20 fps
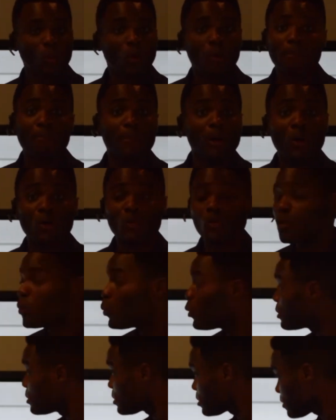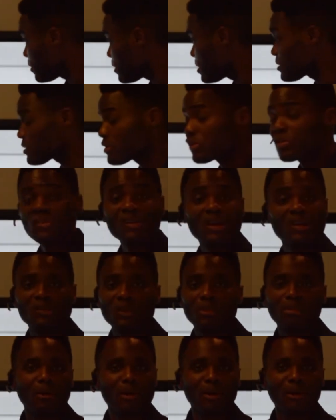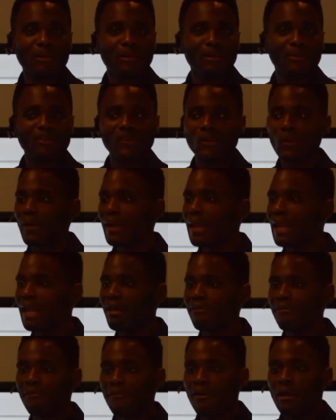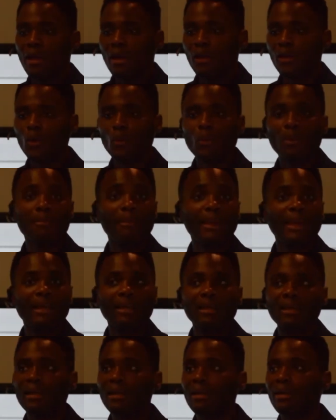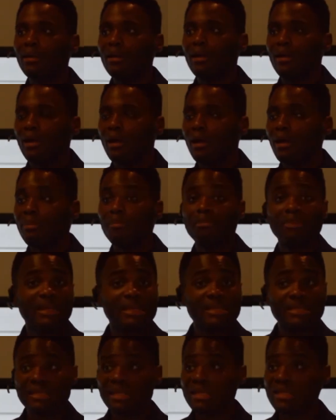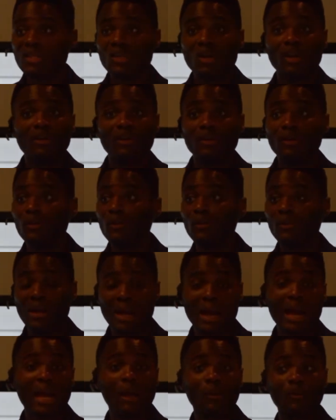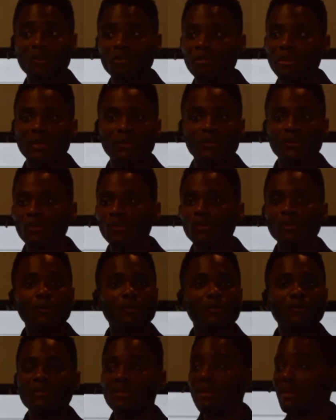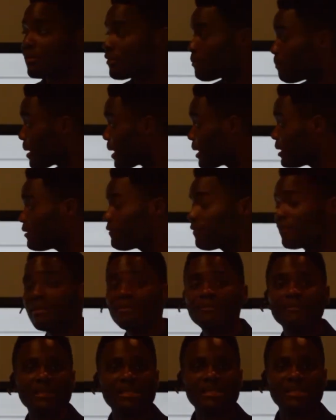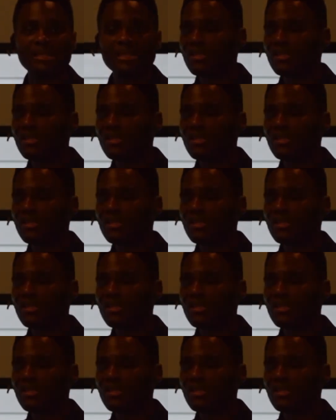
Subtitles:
what mode you wanted this to start up on. So if you were mainly a PC side a house, because you use this mainly for your VC